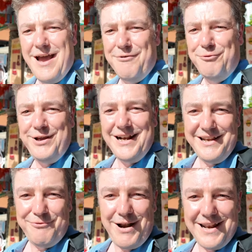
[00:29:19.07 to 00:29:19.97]
A
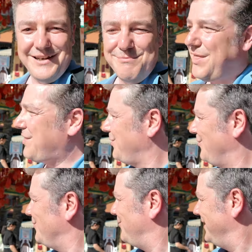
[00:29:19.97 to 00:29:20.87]
really random
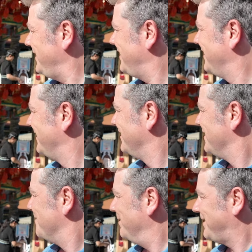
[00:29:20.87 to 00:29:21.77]
story,
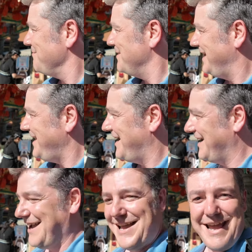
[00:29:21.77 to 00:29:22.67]
but to me,
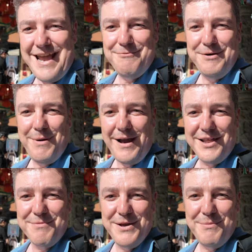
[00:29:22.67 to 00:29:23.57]
it
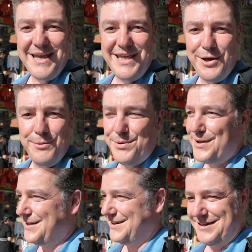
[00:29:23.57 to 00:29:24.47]
reminds me of my
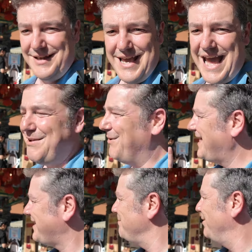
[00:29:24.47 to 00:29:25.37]
youth. Anyway,
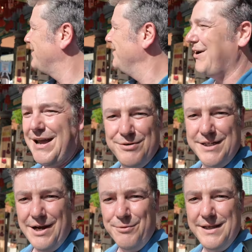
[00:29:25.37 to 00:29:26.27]
let's keep looking around,
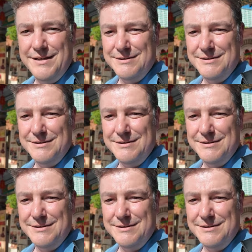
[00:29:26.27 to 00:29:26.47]
shall we?